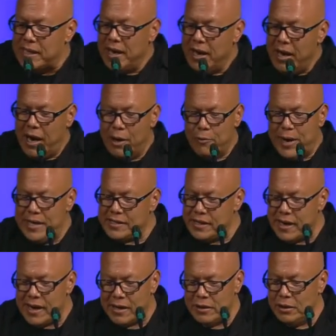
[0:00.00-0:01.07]
I raise a
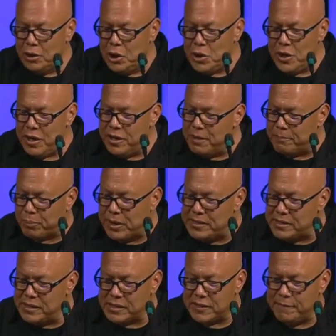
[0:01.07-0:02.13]
hallelujah in the
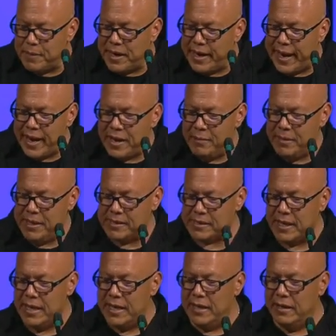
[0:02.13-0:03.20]
presence of my enemies,
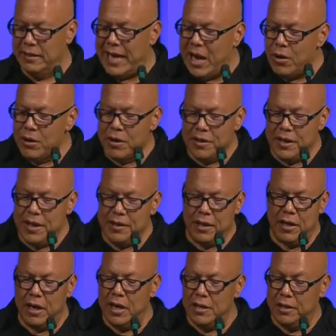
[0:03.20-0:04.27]
louder than the,
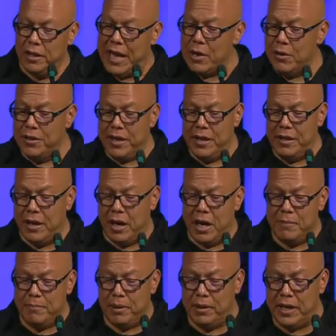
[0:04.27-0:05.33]
uh, louder than the
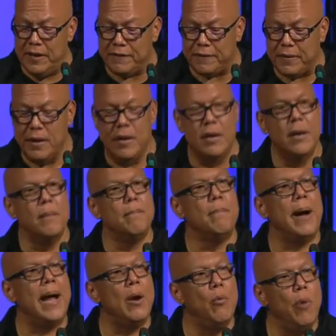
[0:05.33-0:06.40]
unbelief
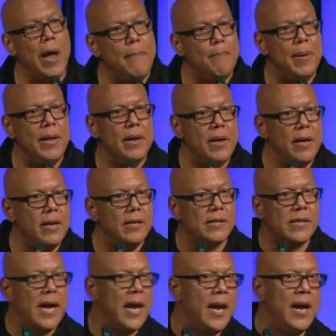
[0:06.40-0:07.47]
my weapon is
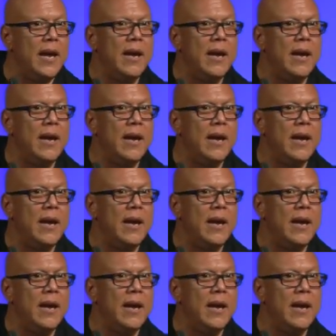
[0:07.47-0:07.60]
a